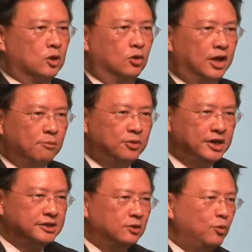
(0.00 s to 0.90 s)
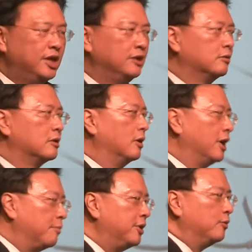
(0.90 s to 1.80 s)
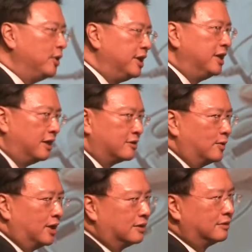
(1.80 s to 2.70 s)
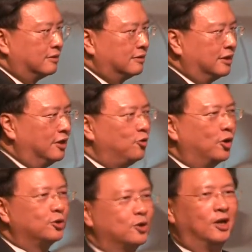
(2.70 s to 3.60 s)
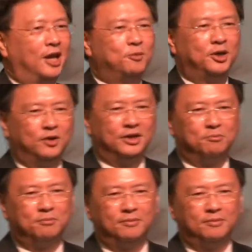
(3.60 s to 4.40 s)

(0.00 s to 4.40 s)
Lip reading: Collaboration, we need to collaborate within as well. If you want to collaborate with the